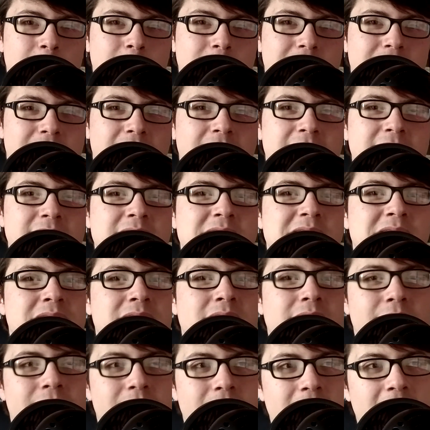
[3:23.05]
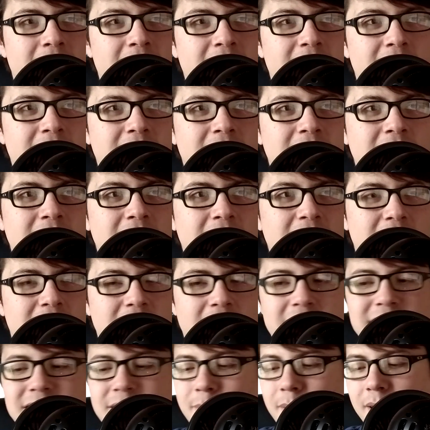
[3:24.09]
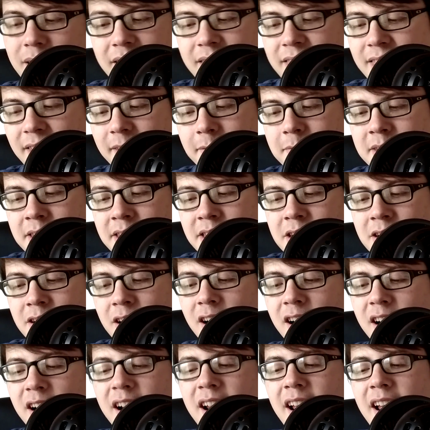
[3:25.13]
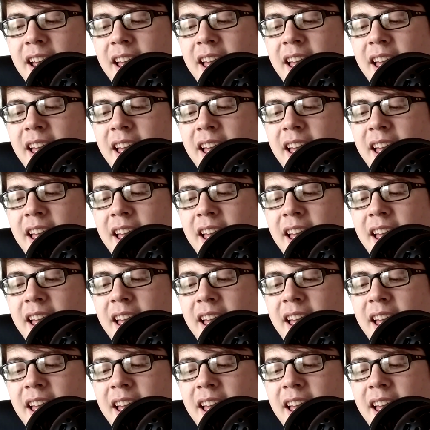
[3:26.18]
with the history of writing and as many themes as there are,